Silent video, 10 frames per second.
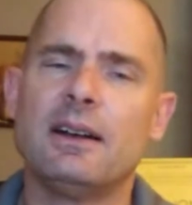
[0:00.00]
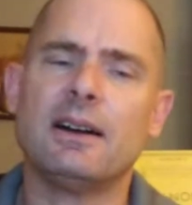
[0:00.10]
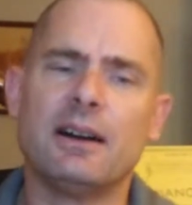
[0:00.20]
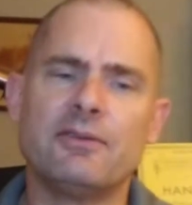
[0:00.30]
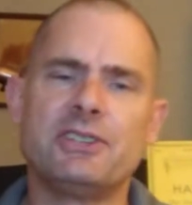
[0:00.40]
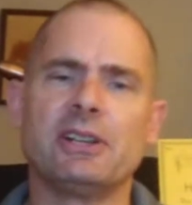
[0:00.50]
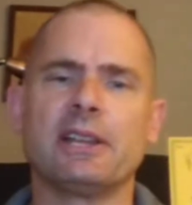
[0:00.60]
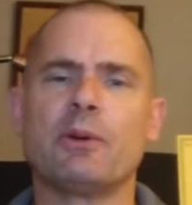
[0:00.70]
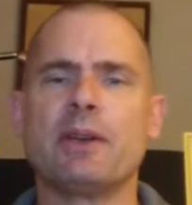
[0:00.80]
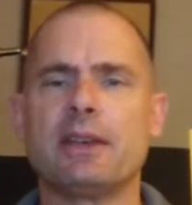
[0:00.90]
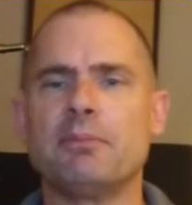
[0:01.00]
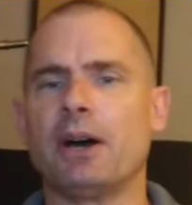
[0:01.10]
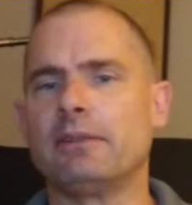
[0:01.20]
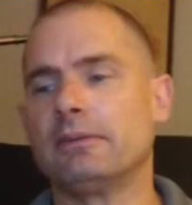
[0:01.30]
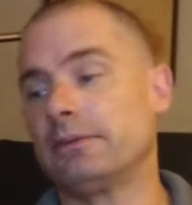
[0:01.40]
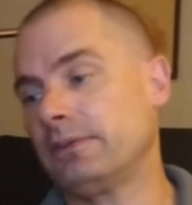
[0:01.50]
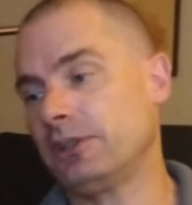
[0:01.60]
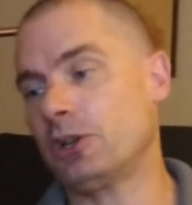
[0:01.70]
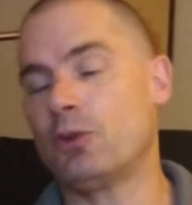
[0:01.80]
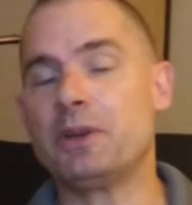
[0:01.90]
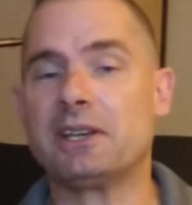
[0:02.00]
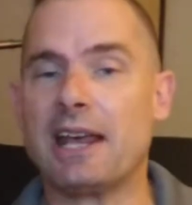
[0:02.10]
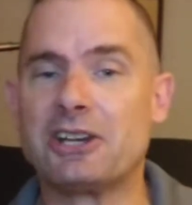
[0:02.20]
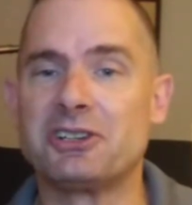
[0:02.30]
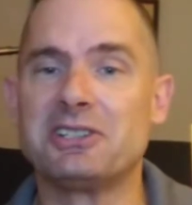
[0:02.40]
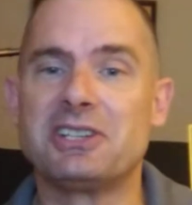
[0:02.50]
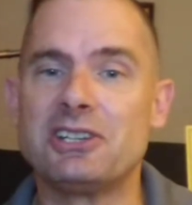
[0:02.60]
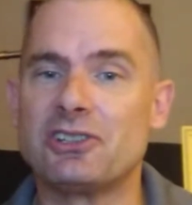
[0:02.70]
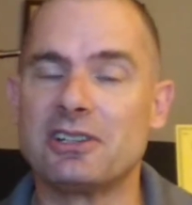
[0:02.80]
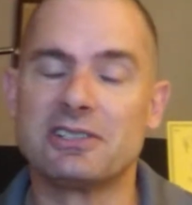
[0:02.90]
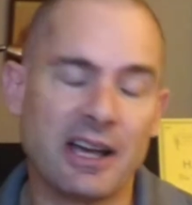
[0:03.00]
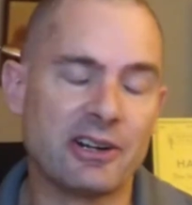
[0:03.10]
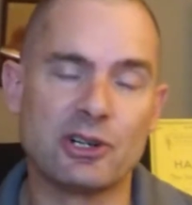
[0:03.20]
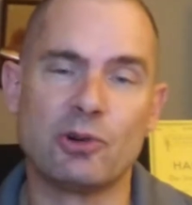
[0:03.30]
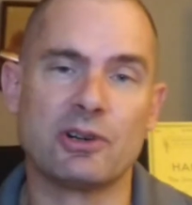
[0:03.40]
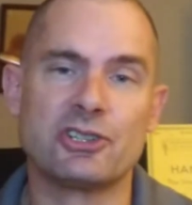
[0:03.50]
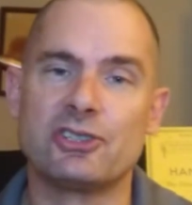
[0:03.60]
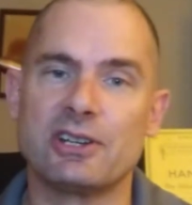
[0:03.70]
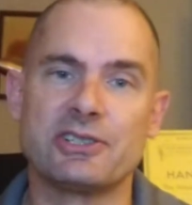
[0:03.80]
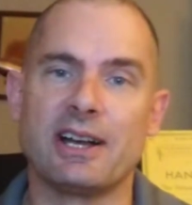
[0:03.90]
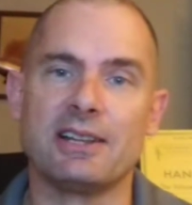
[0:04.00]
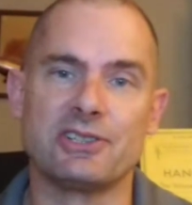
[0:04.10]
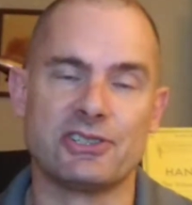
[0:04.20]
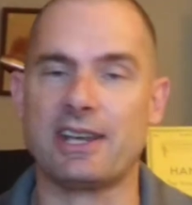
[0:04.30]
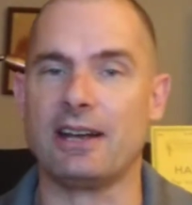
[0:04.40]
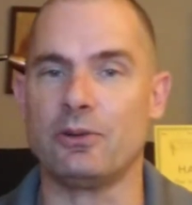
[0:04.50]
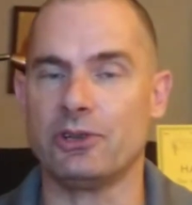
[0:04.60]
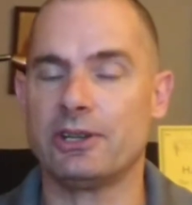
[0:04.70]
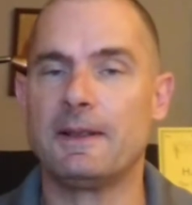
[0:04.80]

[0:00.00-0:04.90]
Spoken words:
of dealing with it, but we could actually teach an entire course just on sound